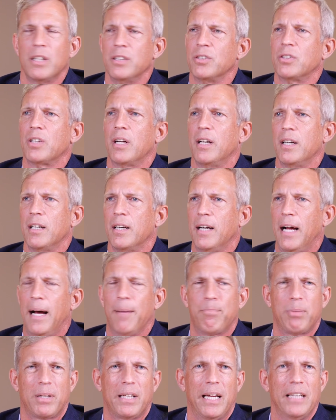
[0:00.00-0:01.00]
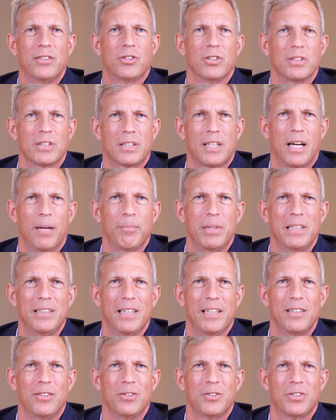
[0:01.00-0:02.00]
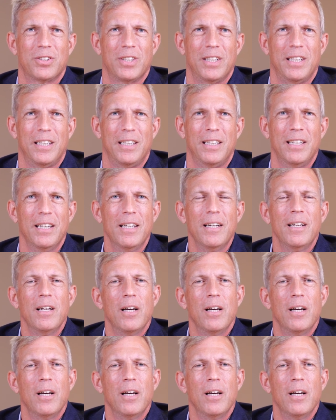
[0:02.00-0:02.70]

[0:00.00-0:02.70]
Is there applications coming that you see?